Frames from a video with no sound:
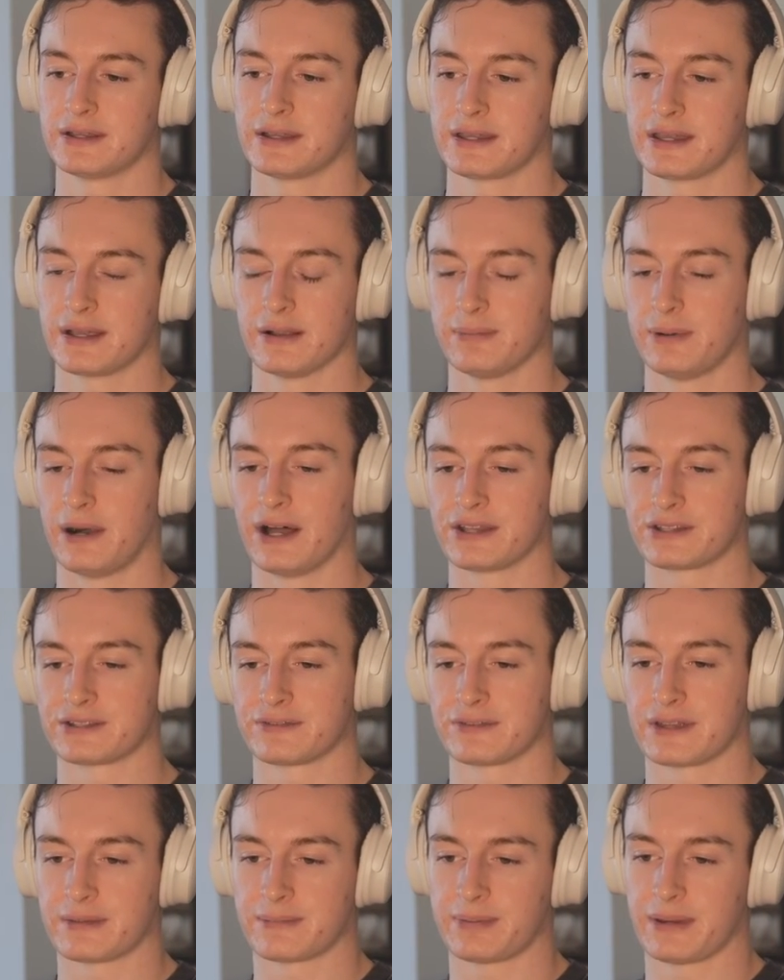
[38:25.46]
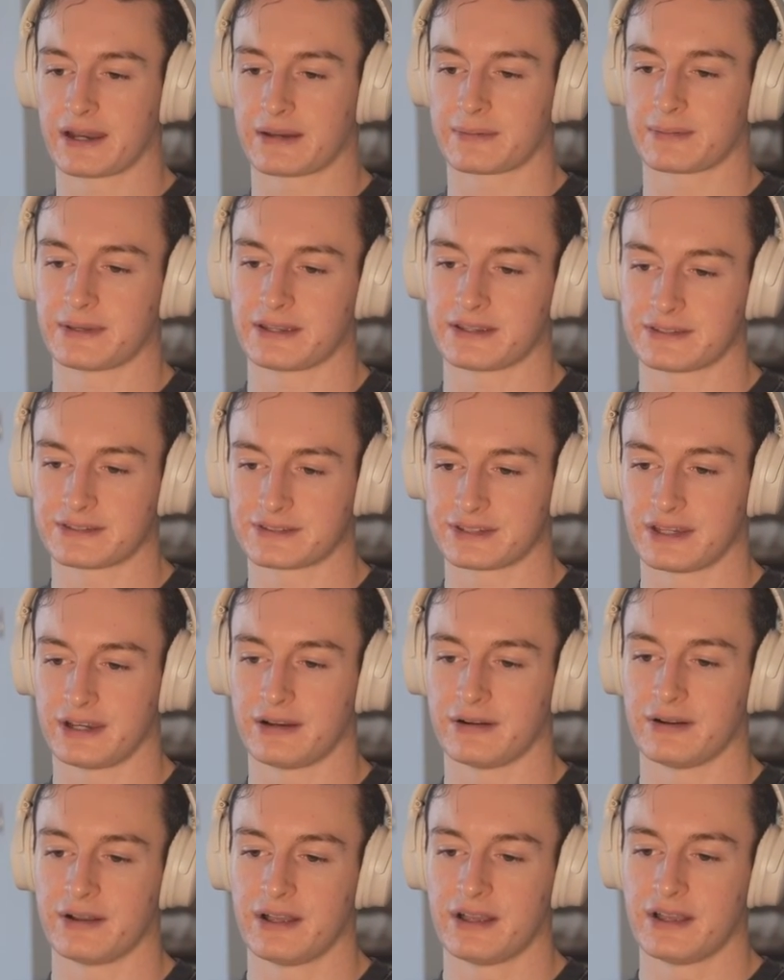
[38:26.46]
it'll positively impact me.
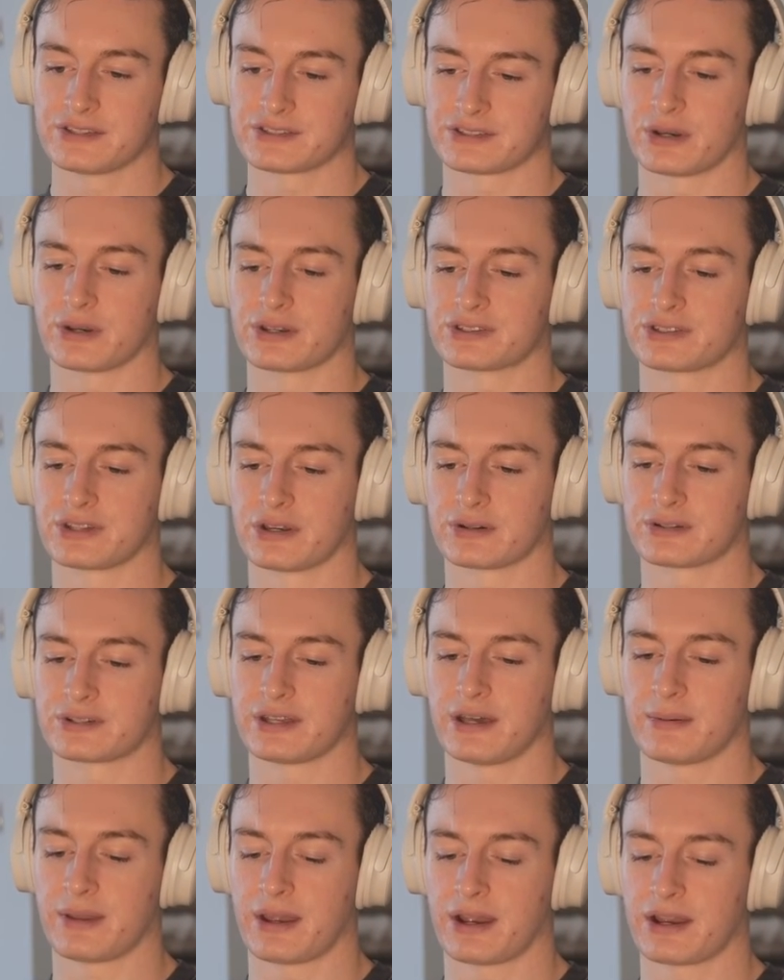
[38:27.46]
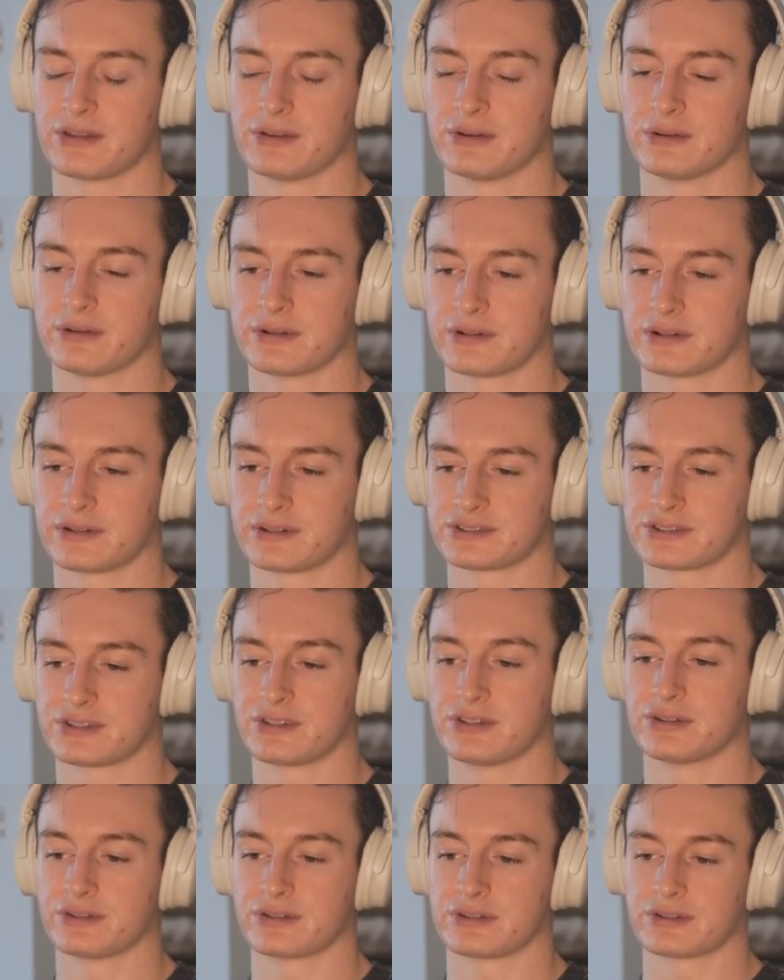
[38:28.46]
So so so tell me, are you so
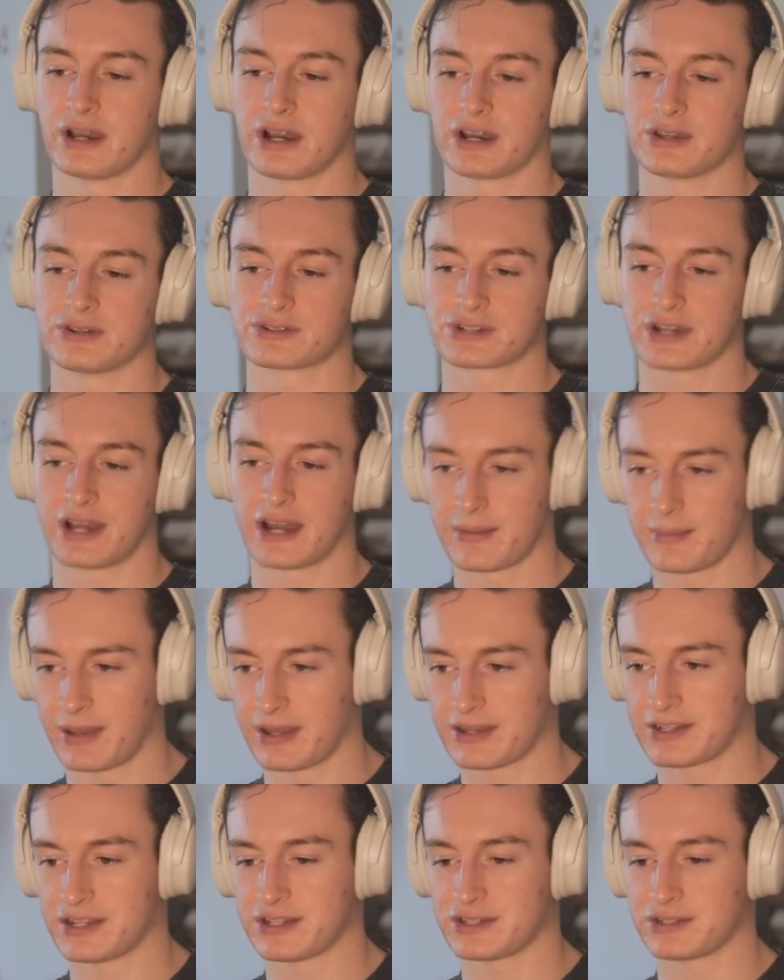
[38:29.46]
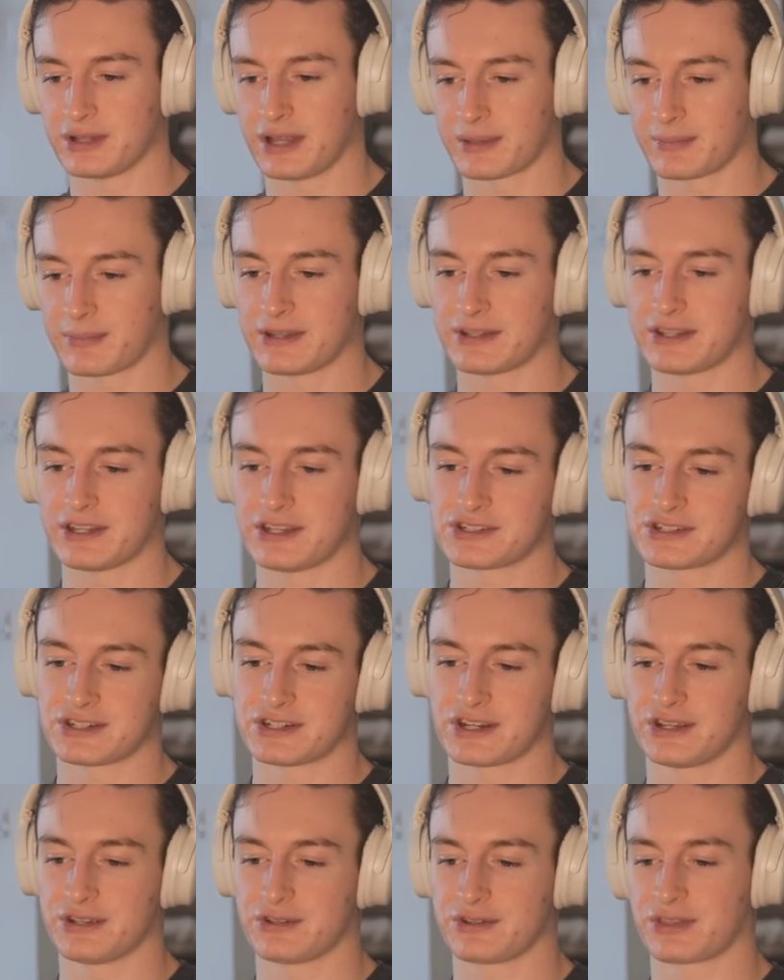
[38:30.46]
you are you trying to meditate? Do you like meditation?
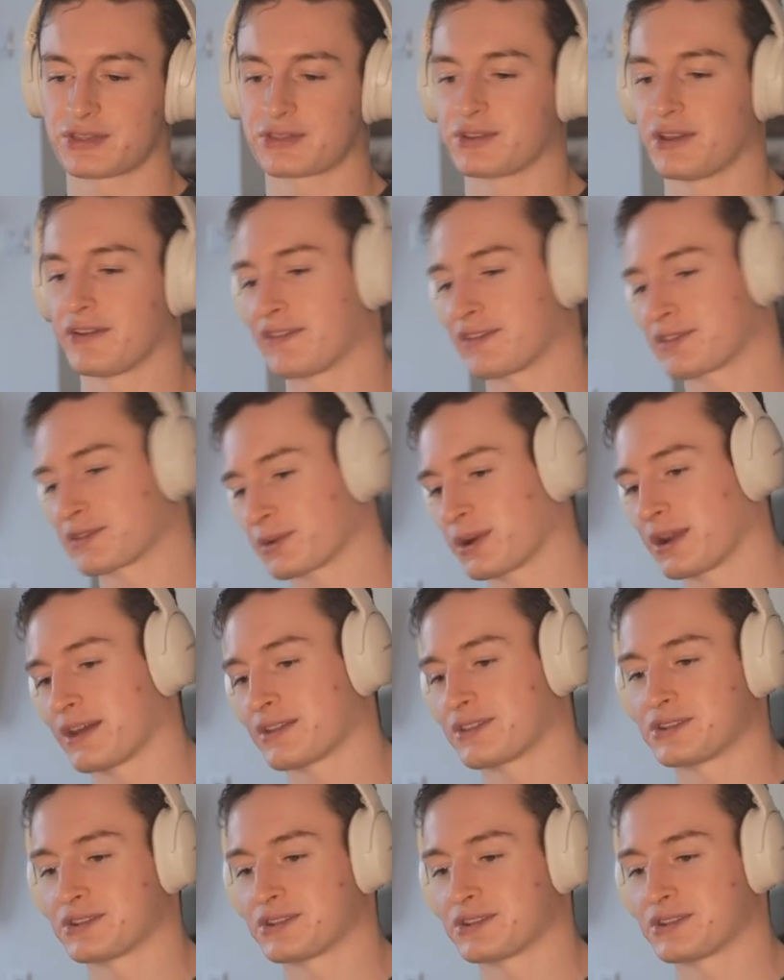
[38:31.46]
Are you have you thrown out the